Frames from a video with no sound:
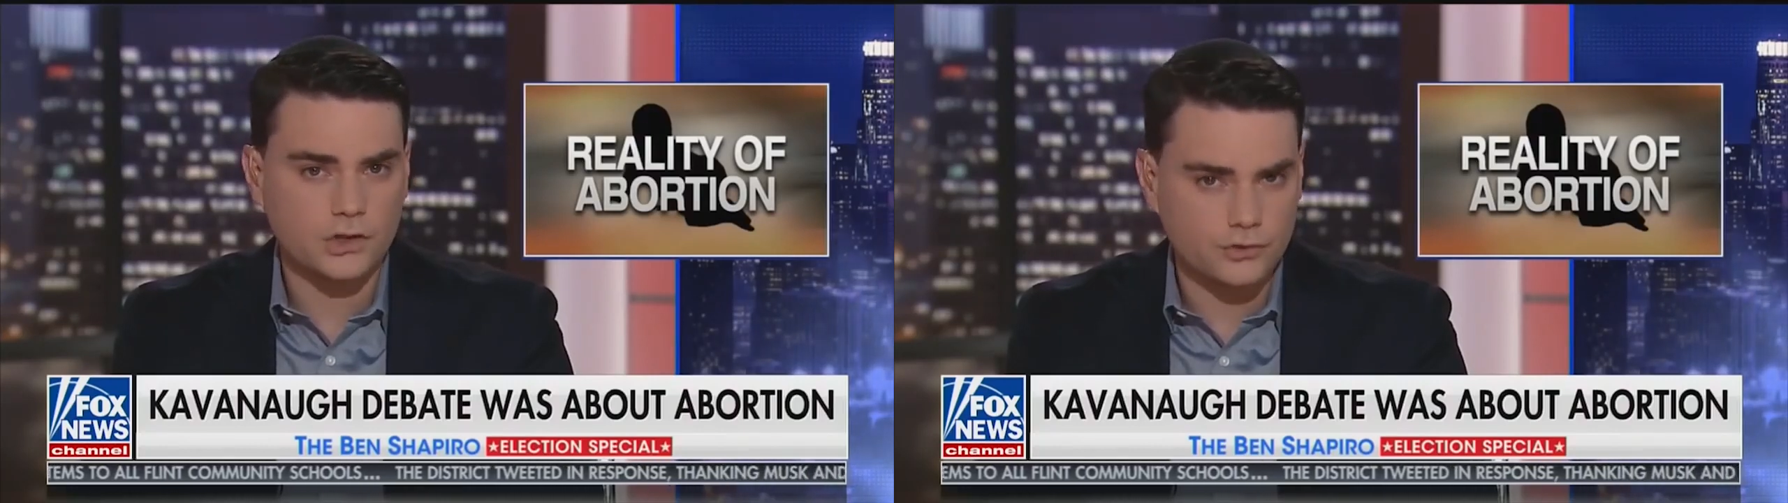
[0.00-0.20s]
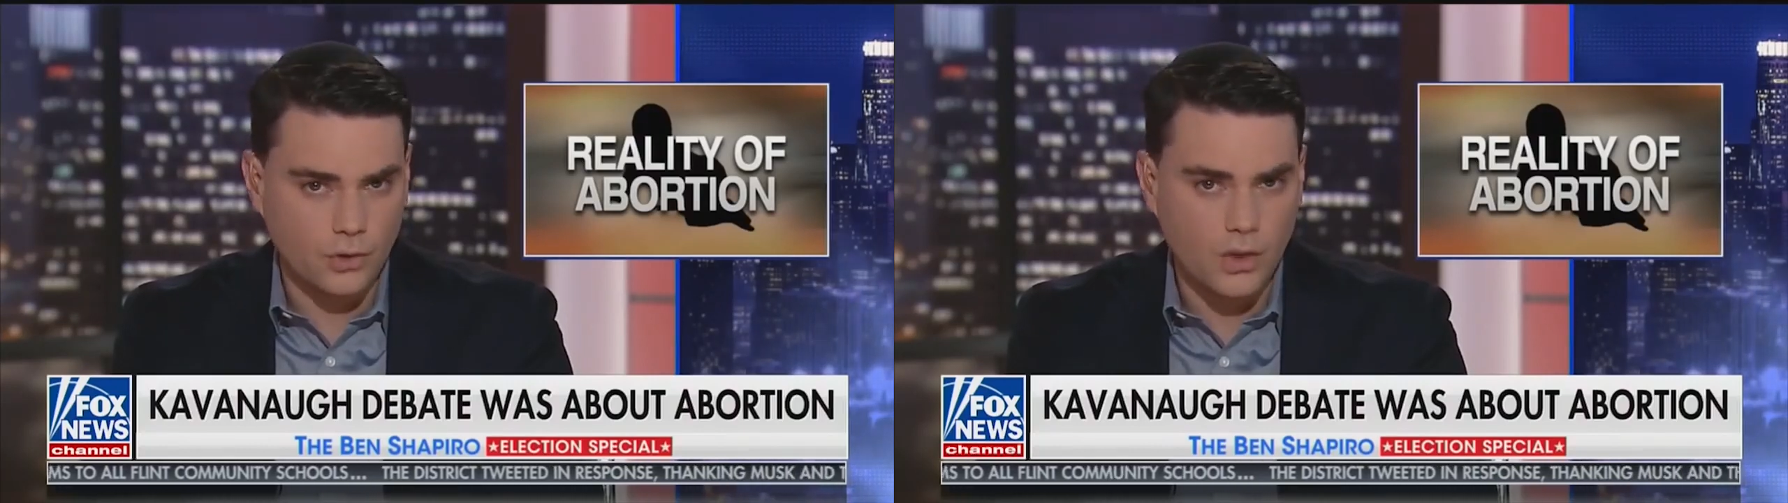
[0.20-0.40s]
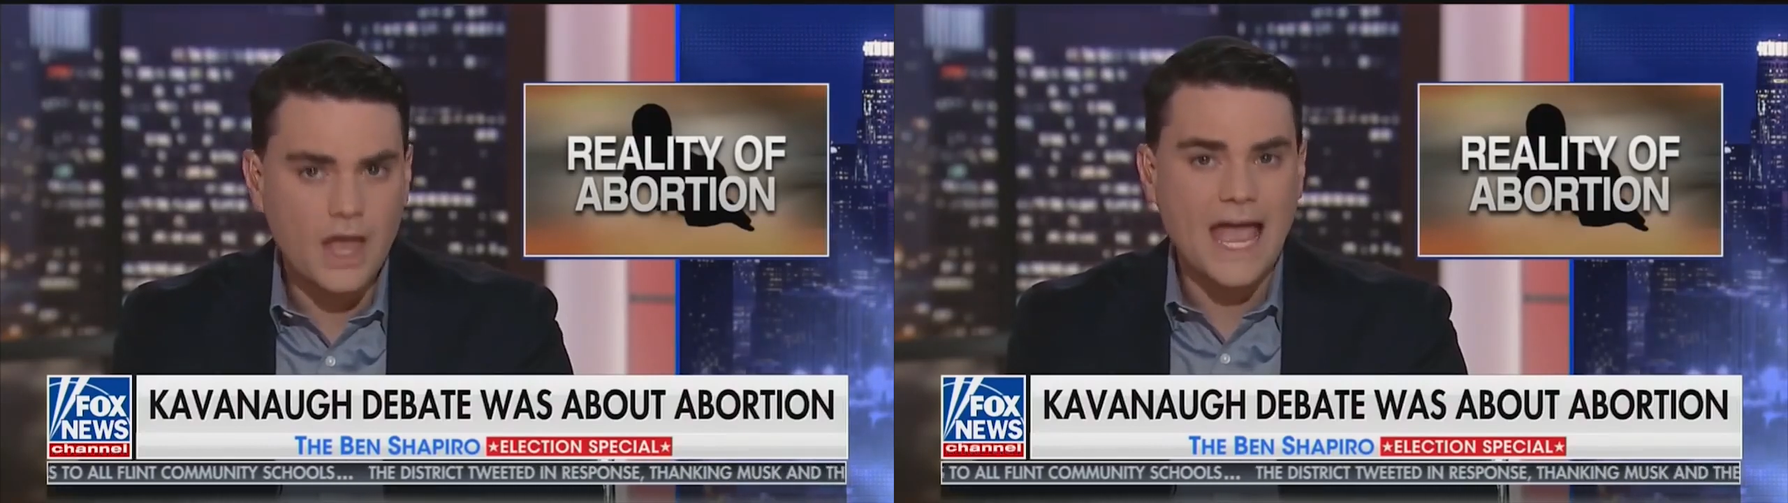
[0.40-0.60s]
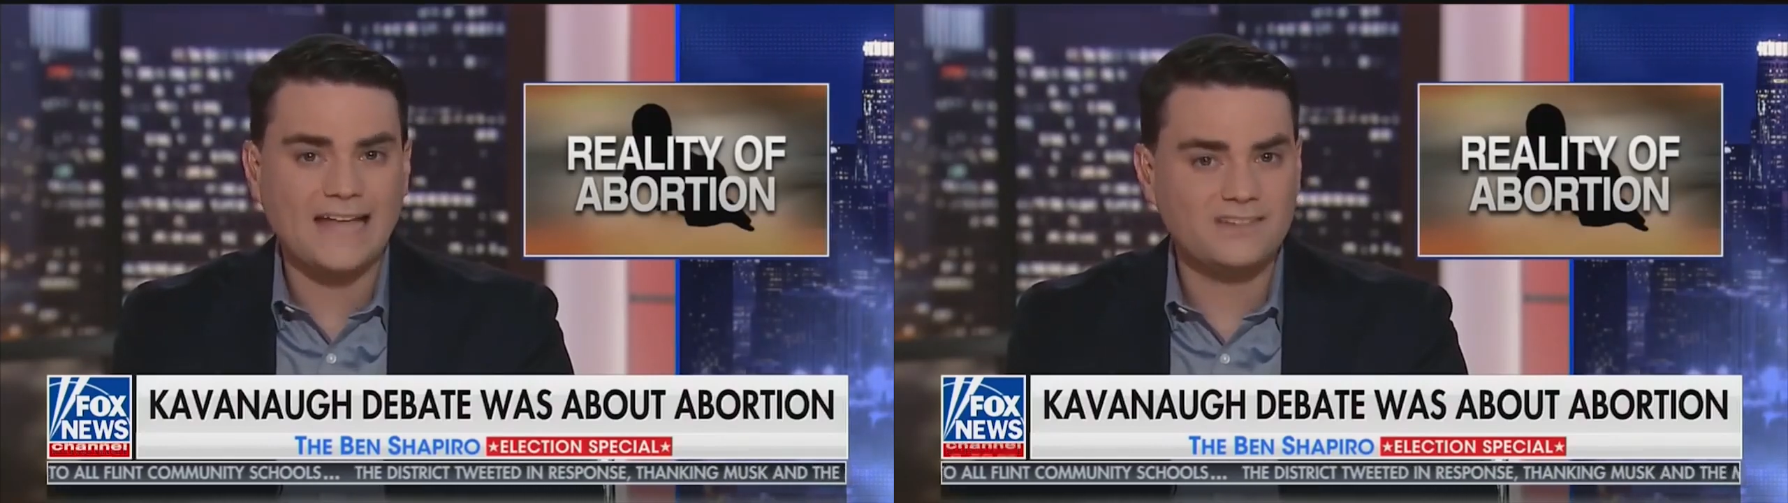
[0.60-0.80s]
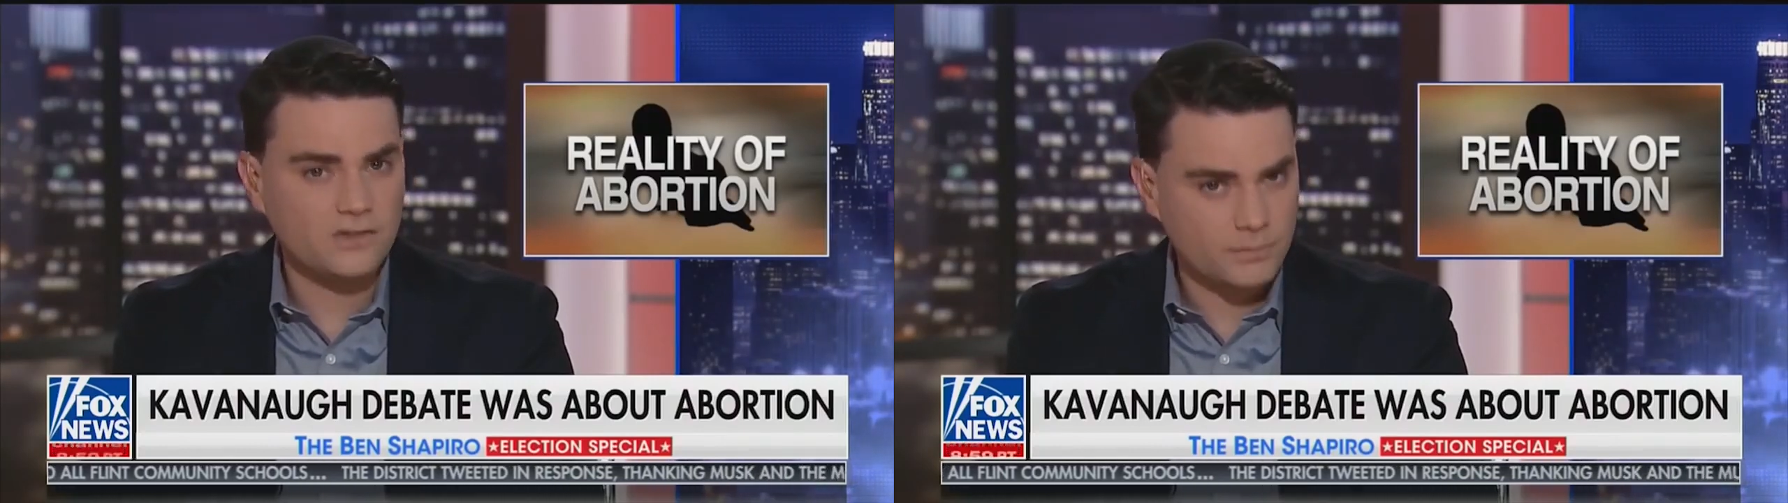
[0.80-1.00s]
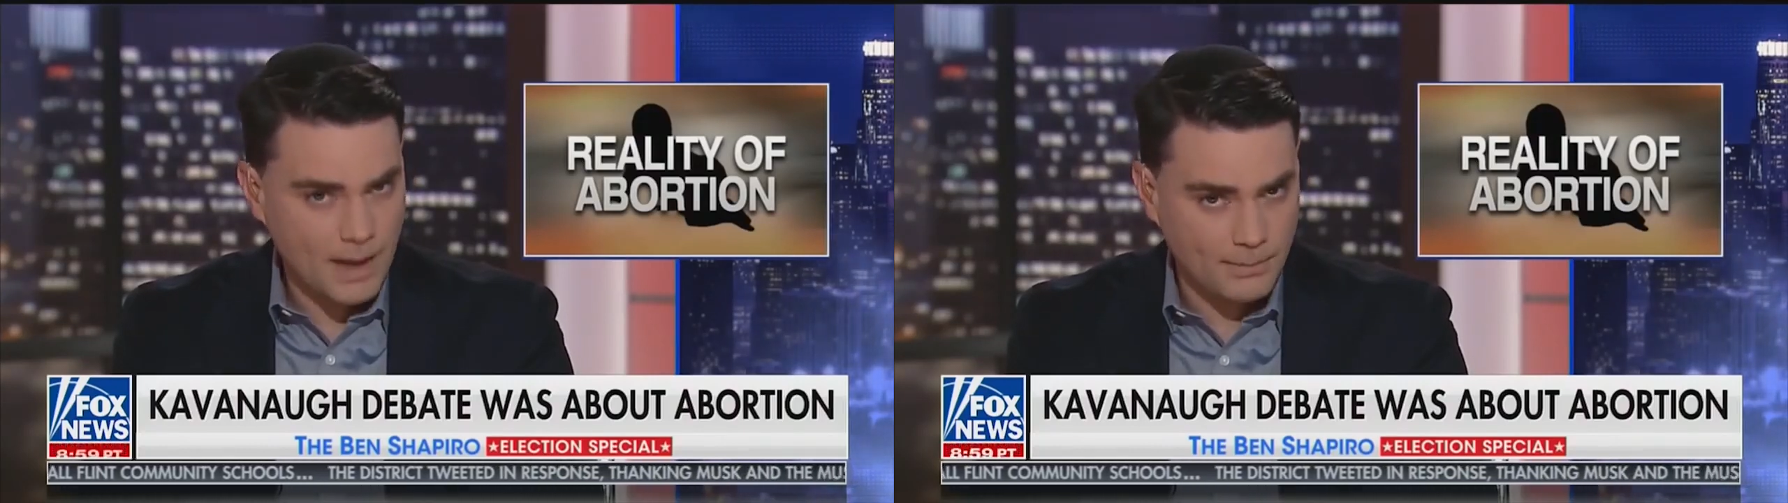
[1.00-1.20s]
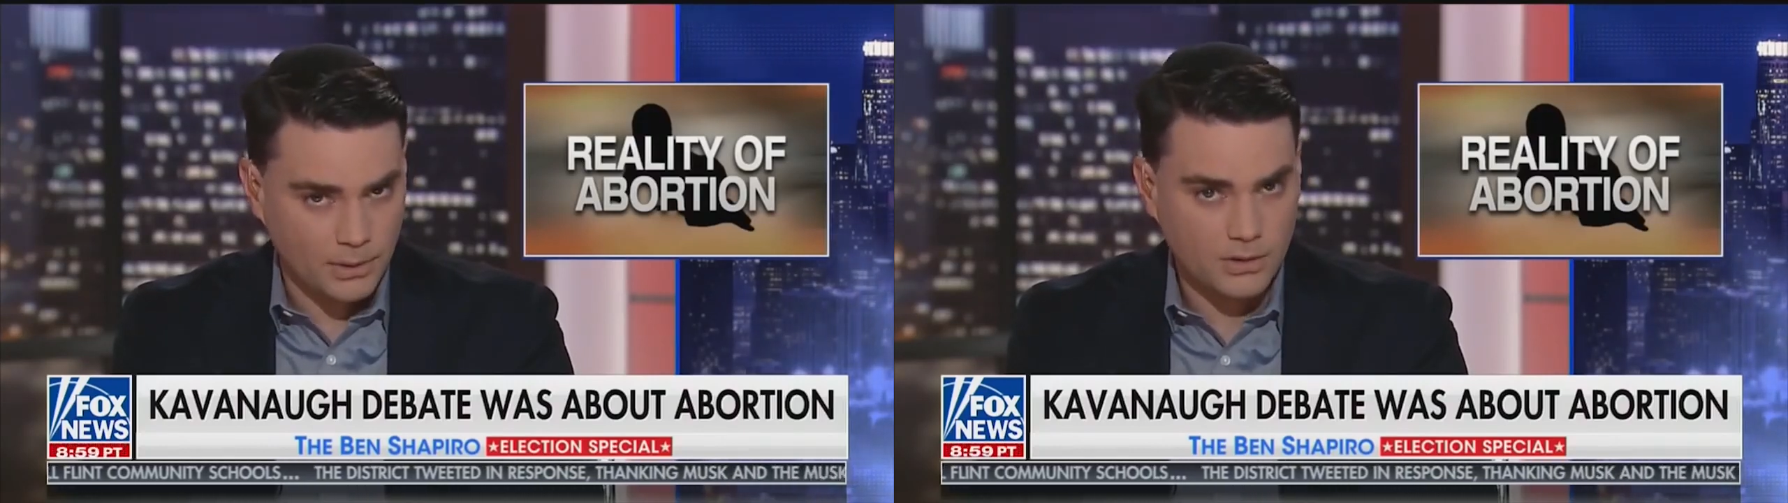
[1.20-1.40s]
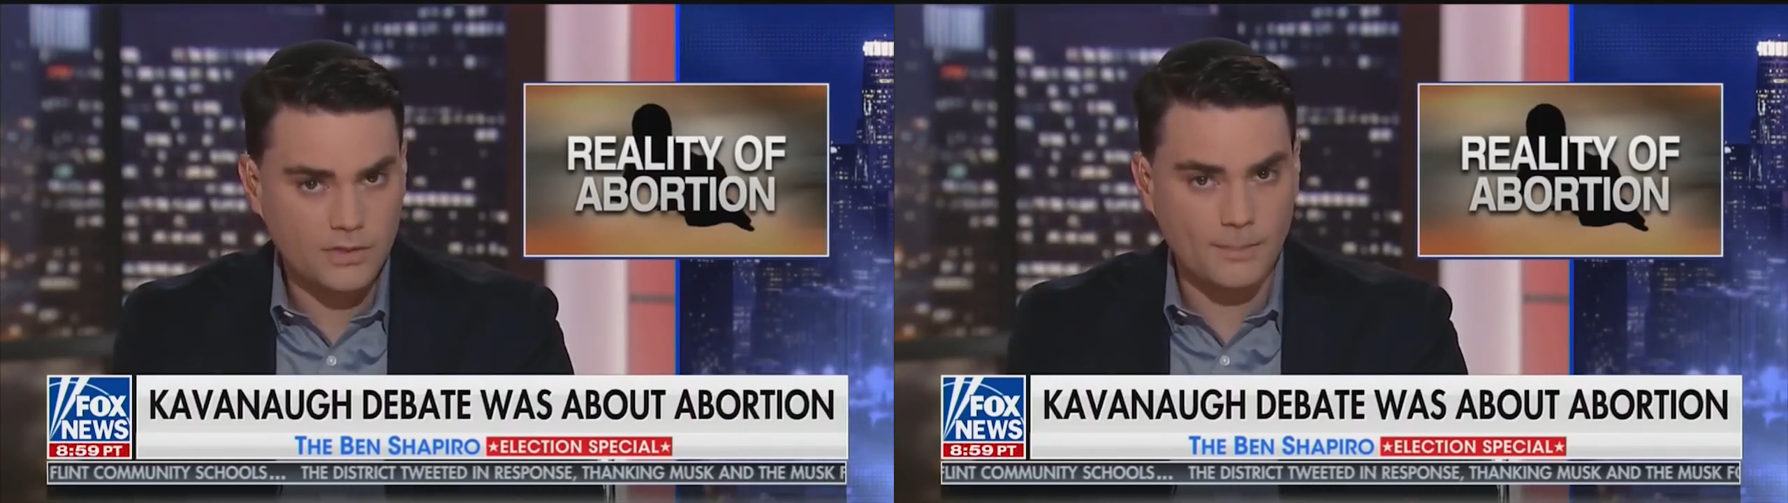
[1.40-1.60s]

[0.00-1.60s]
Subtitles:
to control and dismember